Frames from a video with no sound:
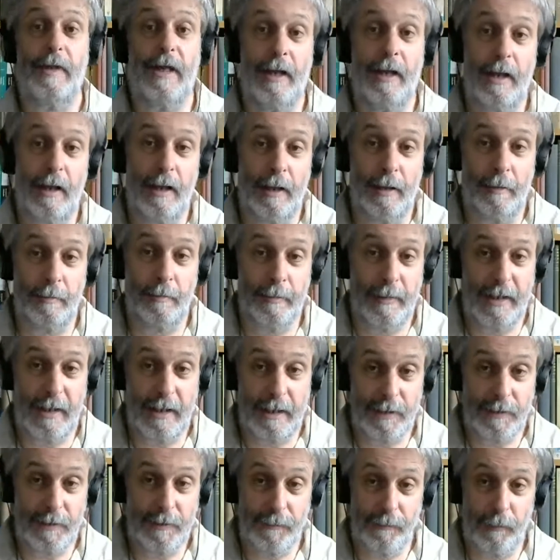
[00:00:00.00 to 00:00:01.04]

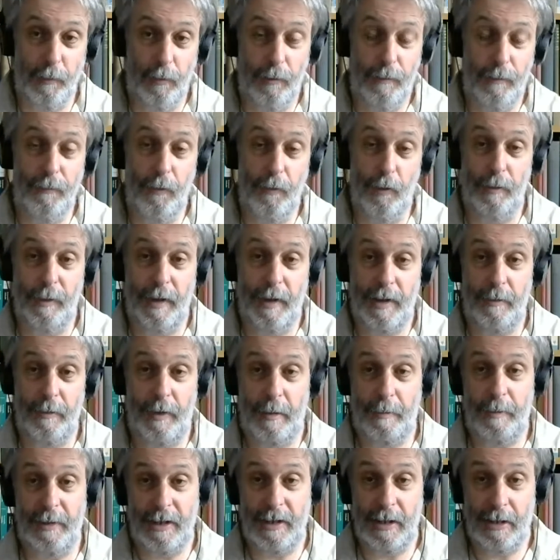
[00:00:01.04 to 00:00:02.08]
It's for 4 other
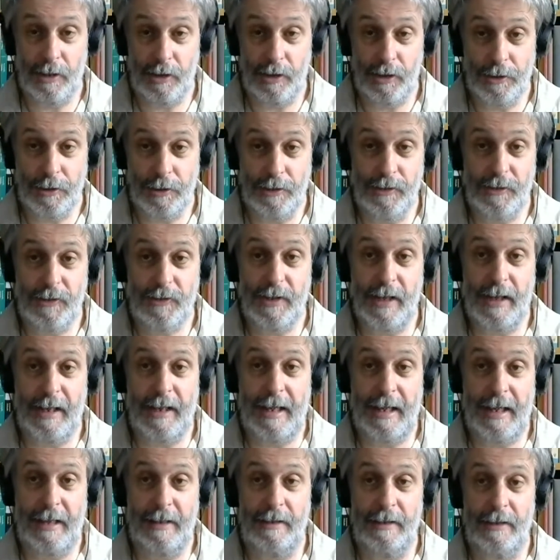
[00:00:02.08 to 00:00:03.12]
applications,
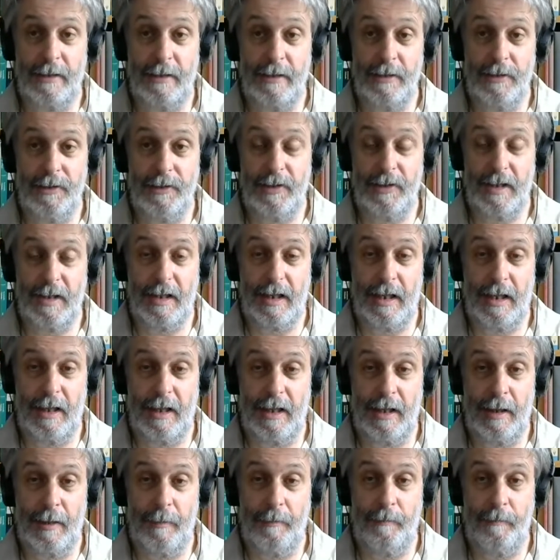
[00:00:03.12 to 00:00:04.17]
and
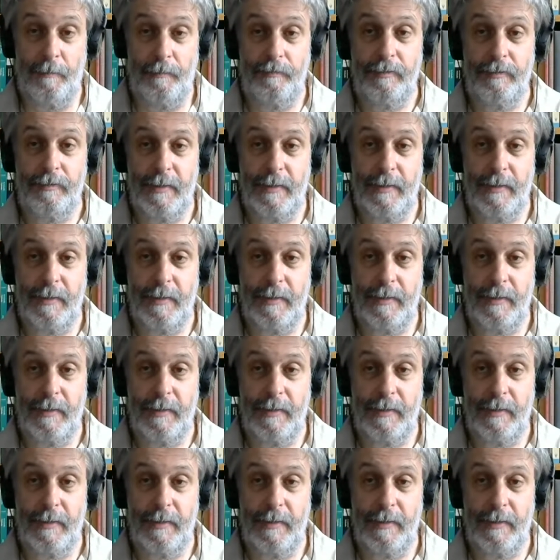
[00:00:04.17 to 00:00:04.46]
the